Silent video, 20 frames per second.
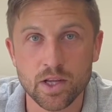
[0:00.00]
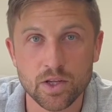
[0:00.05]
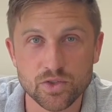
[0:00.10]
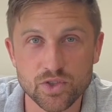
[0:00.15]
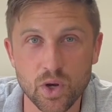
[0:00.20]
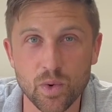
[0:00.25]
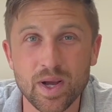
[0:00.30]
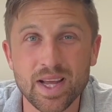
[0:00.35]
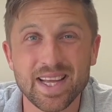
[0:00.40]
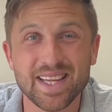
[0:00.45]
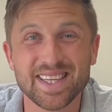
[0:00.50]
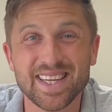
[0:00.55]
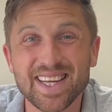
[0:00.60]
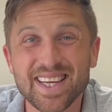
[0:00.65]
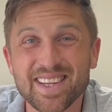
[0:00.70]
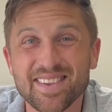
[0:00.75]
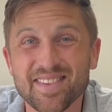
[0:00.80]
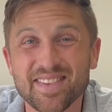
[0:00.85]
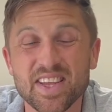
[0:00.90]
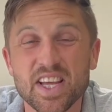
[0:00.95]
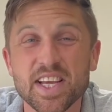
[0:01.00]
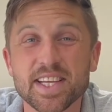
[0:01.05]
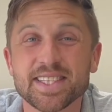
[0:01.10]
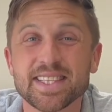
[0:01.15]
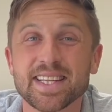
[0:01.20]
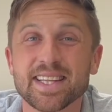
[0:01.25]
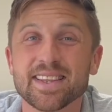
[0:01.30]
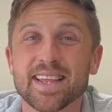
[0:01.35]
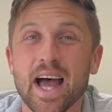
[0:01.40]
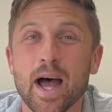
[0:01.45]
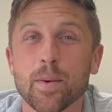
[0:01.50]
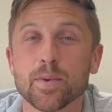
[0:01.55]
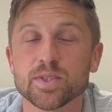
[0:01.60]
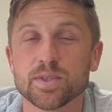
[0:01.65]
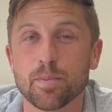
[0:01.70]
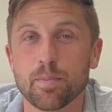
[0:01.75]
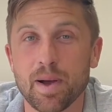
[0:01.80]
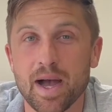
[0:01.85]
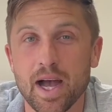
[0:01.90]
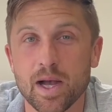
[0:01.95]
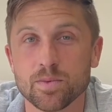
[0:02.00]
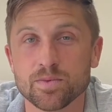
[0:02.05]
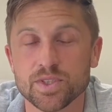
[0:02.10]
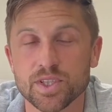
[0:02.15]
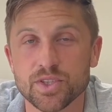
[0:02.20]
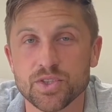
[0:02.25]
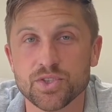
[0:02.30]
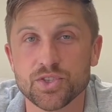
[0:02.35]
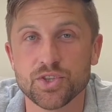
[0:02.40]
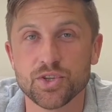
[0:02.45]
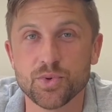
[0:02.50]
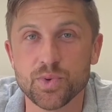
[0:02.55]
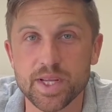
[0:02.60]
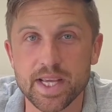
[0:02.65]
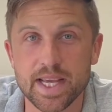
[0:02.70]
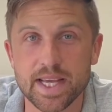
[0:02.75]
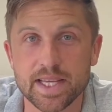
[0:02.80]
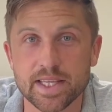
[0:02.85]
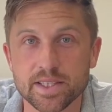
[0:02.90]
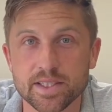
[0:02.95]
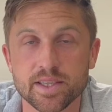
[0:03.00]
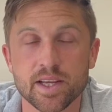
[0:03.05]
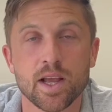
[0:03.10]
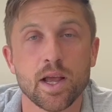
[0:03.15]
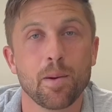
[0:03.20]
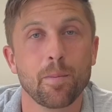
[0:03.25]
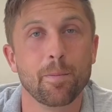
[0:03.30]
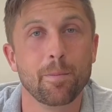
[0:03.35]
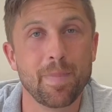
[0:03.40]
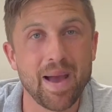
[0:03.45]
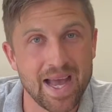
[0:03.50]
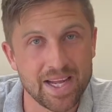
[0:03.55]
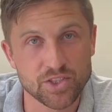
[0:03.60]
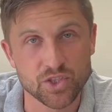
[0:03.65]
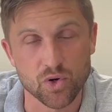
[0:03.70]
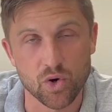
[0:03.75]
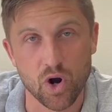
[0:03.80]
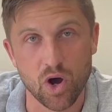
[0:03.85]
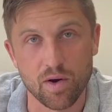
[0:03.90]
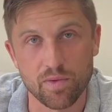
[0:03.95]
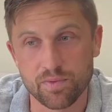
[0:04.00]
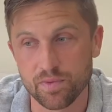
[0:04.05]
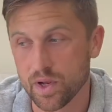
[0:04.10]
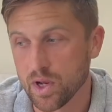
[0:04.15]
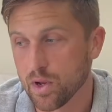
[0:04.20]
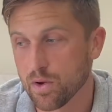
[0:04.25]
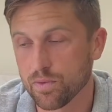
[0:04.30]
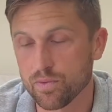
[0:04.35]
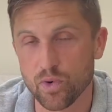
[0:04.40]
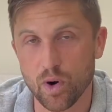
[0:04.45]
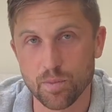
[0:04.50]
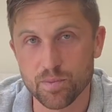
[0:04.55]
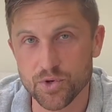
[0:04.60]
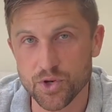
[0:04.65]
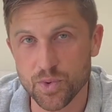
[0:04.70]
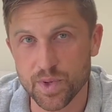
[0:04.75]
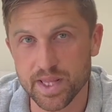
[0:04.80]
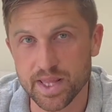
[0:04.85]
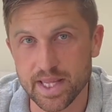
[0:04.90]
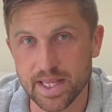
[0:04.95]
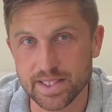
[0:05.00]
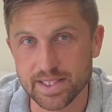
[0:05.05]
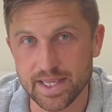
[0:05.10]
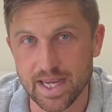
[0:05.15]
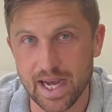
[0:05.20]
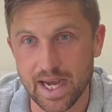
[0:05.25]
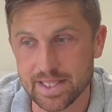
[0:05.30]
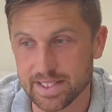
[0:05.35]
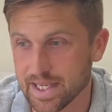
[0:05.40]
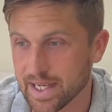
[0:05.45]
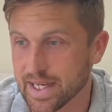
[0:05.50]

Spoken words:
So nearly £30,000 in 2 years better off from doing this, guys.